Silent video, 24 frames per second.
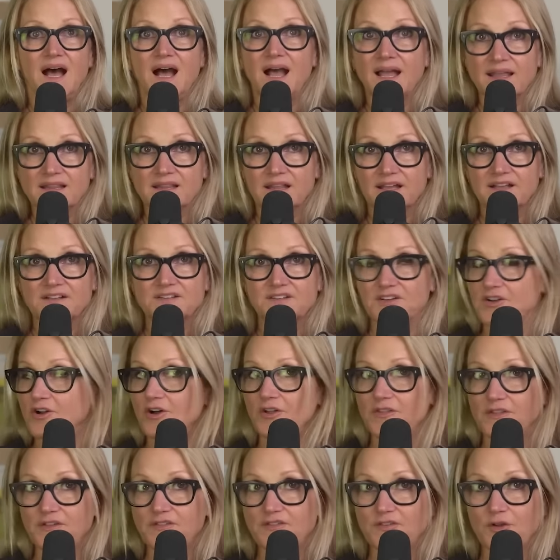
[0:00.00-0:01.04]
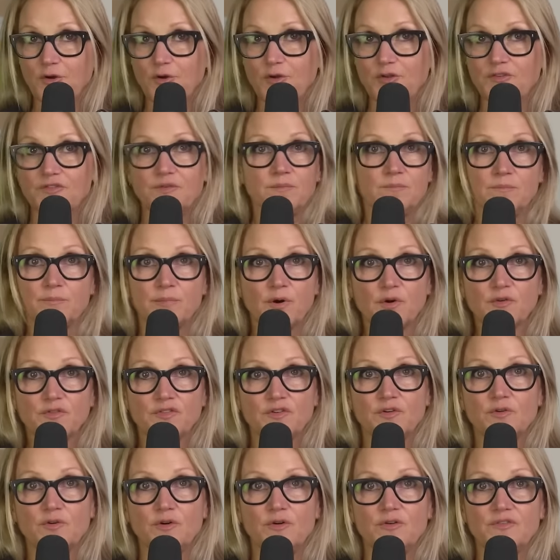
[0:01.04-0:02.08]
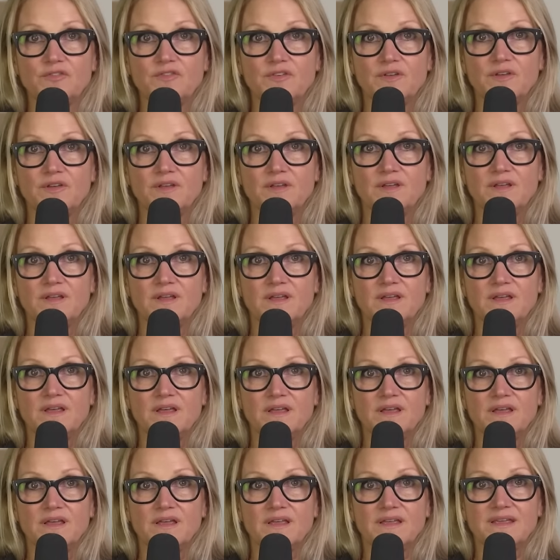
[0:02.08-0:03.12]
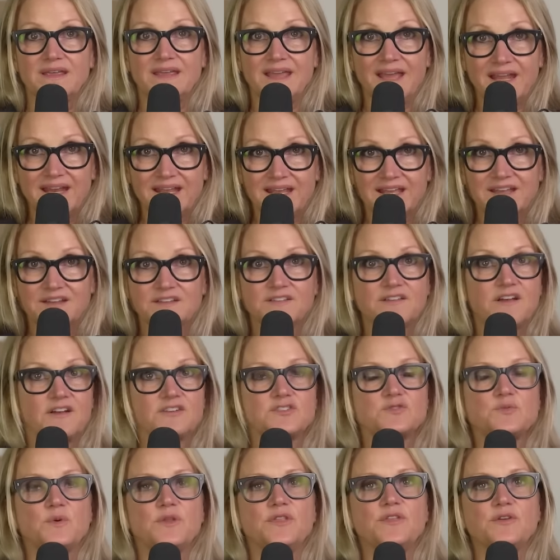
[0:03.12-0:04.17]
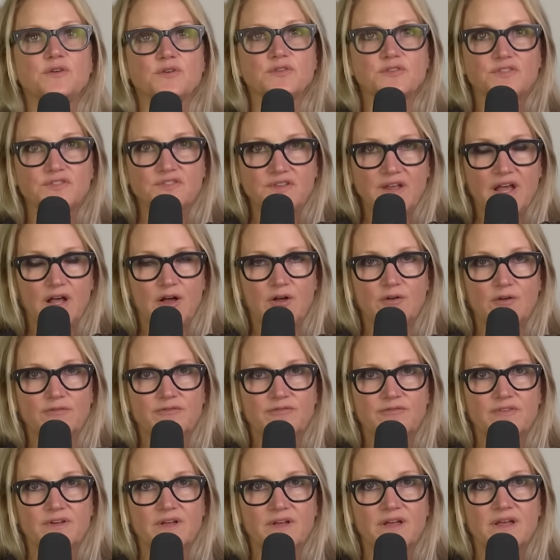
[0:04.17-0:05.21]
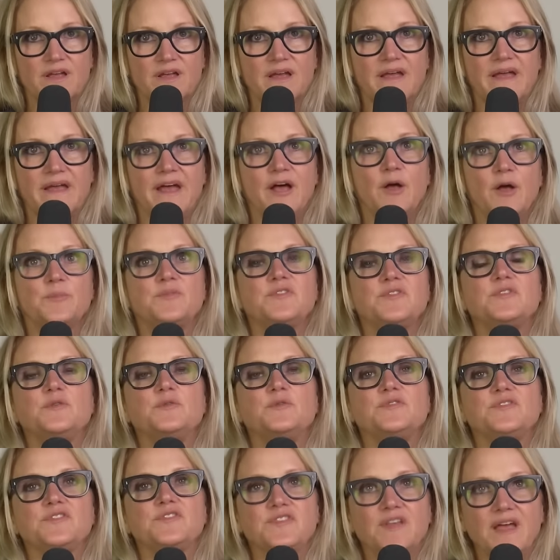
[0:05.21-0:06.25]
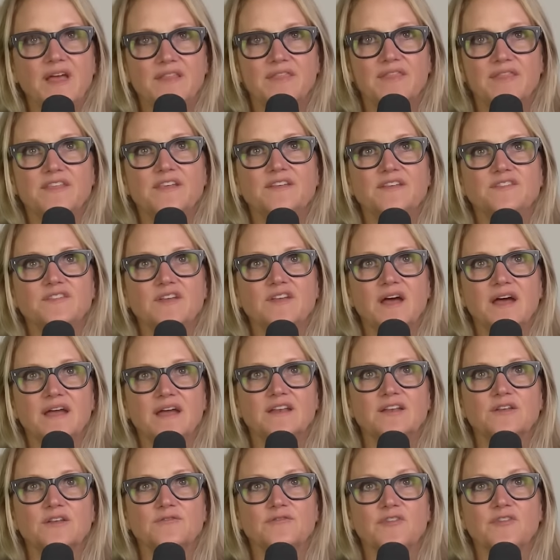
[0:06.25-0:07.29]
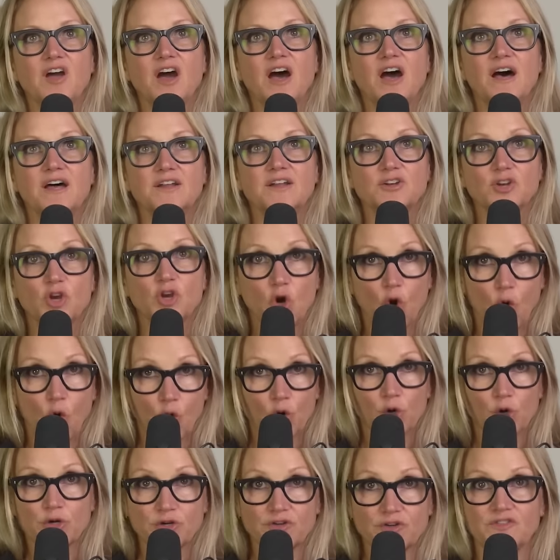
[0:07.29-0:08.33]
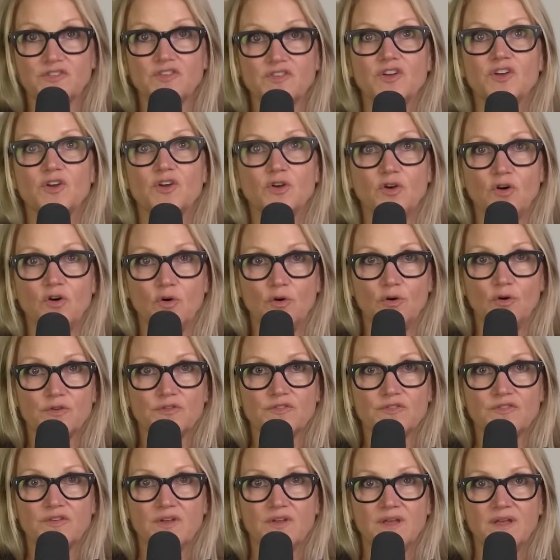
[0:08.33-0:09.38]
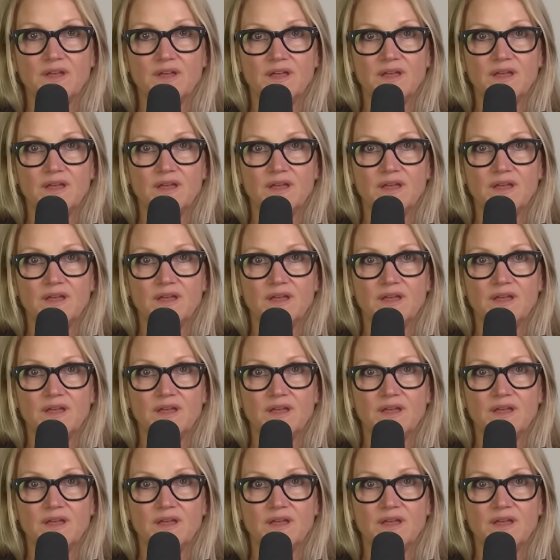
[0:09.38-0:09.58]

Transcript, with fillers: I like to call these goals personal goals. Getting in touch with yourself helps you set these kind of concordant goals.